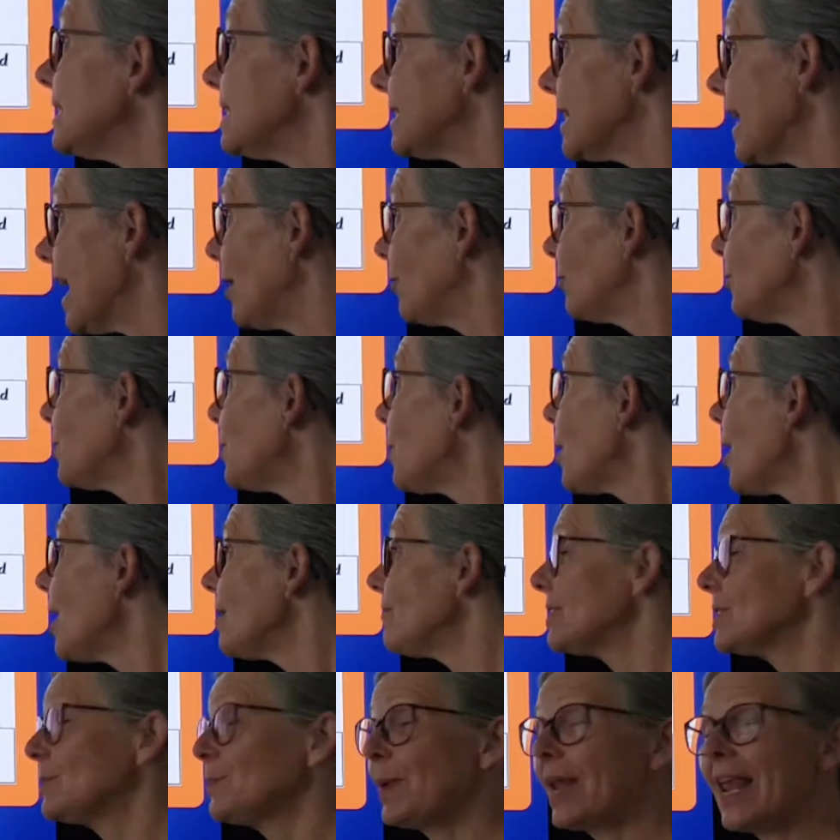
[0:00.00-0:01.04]
Down the
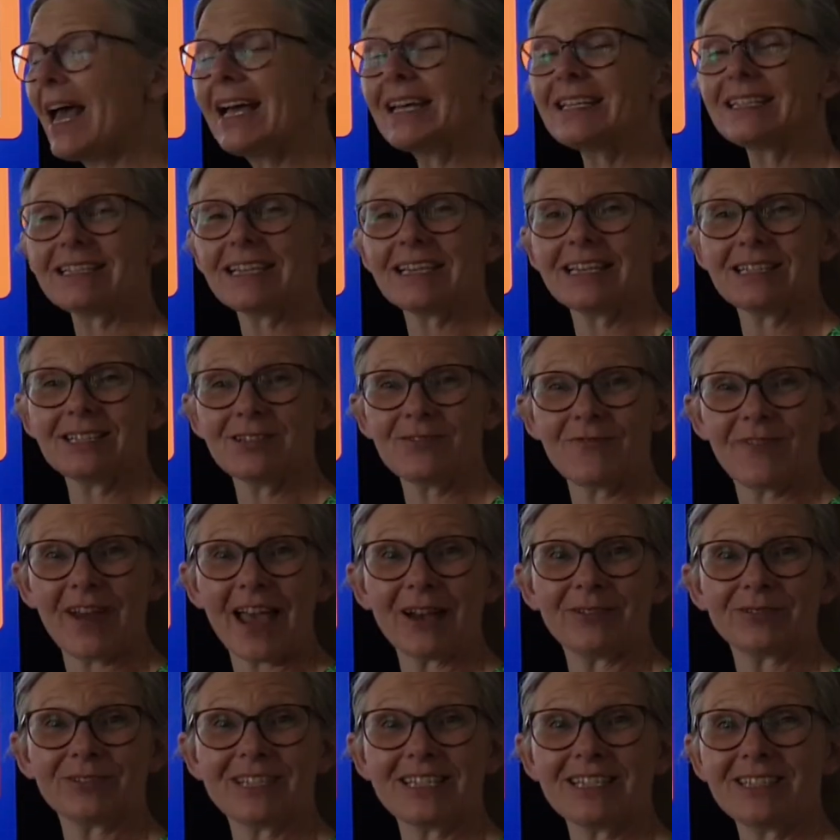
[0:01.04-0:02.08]
pirate's plait and
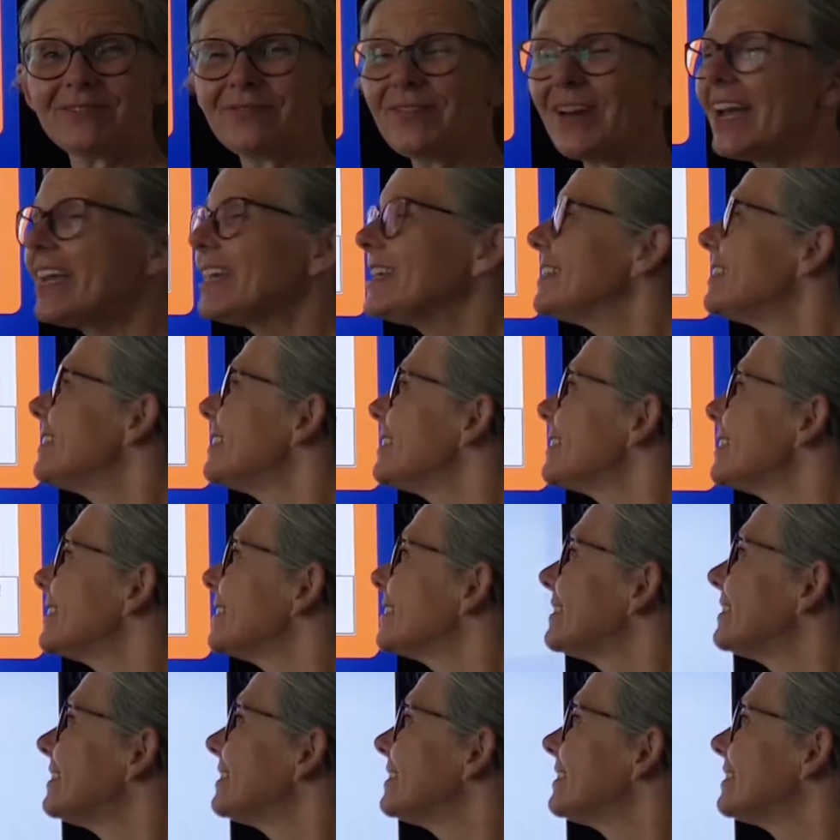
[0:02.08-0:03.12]
around his face.
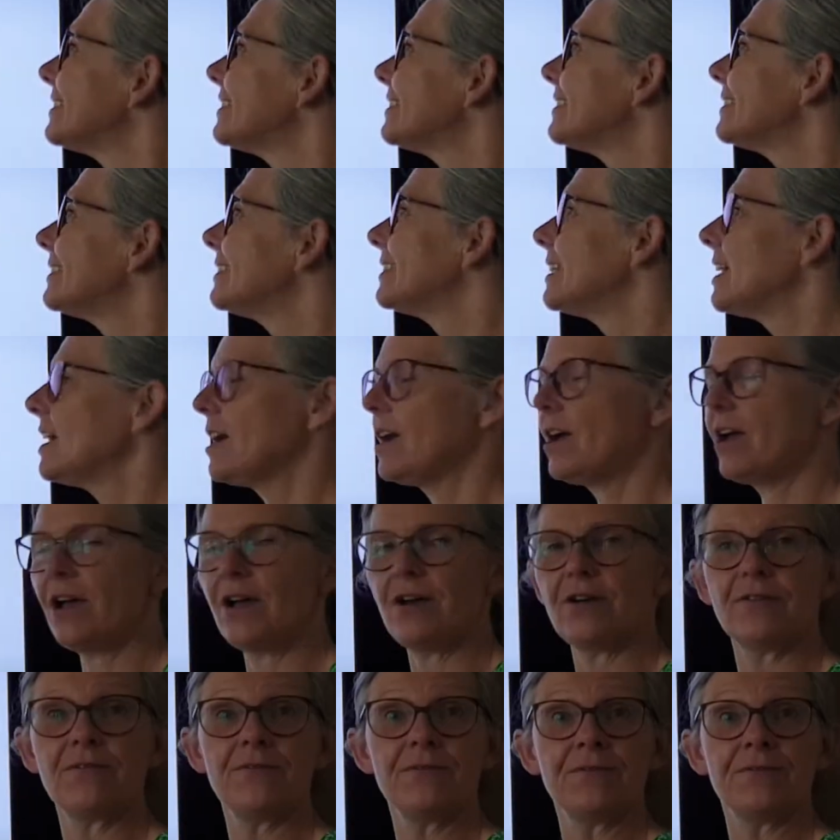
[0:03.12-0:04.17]

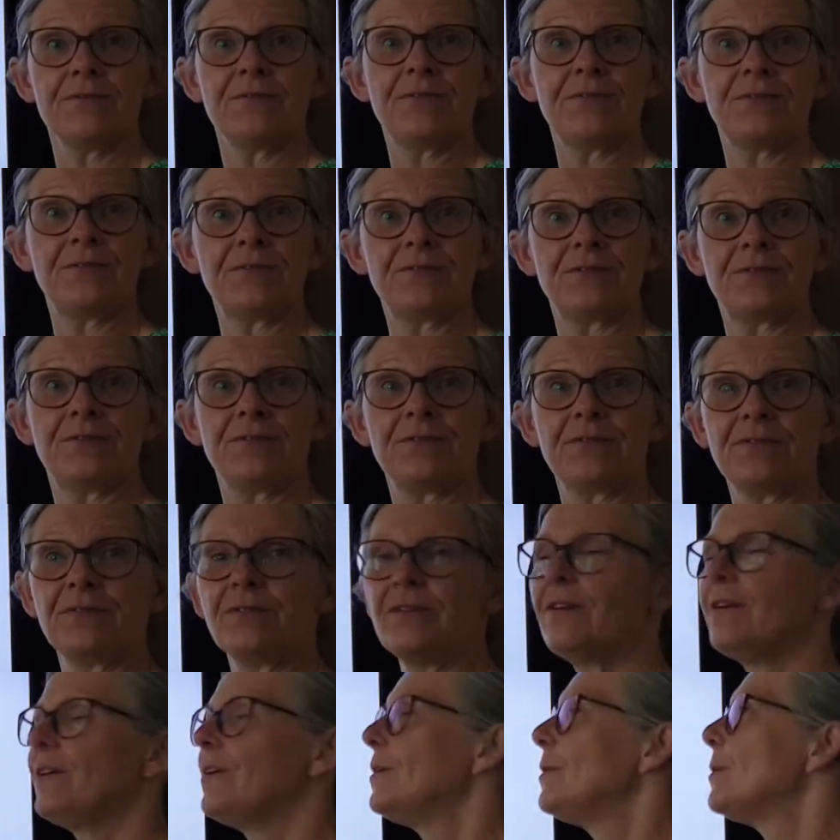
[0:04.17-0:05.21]
Mm.